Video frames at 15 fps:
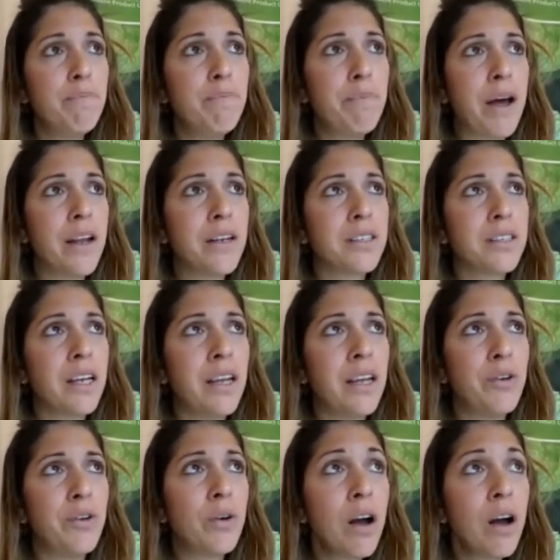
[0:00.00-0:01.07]
But
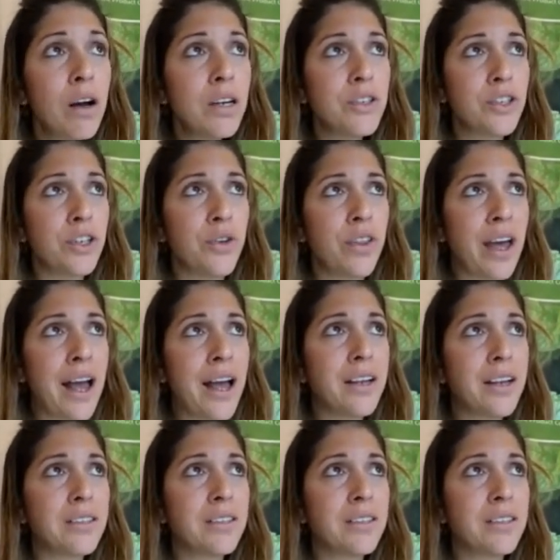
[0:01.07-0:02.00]
if you can't do that,